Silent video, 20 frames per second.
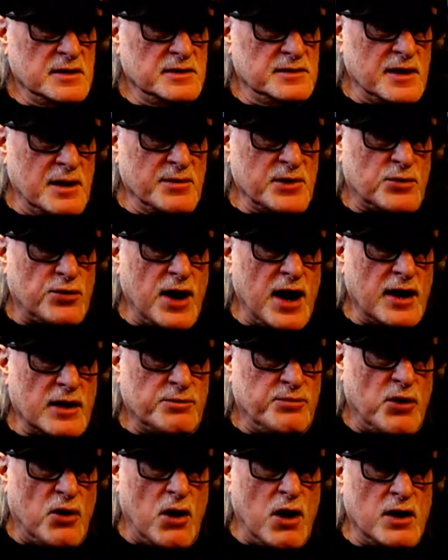
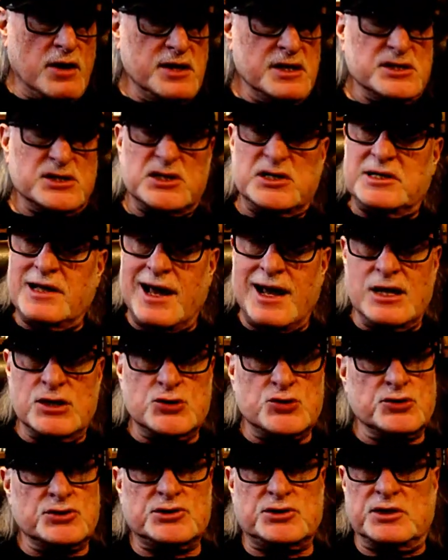Democratic Party is
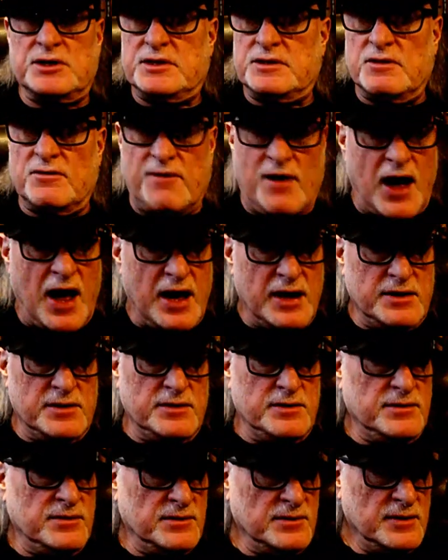dangerously
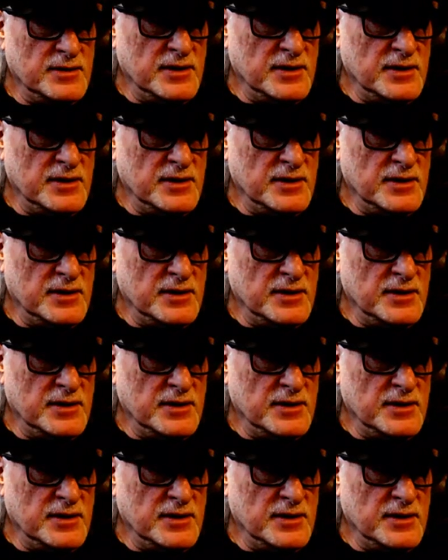divided,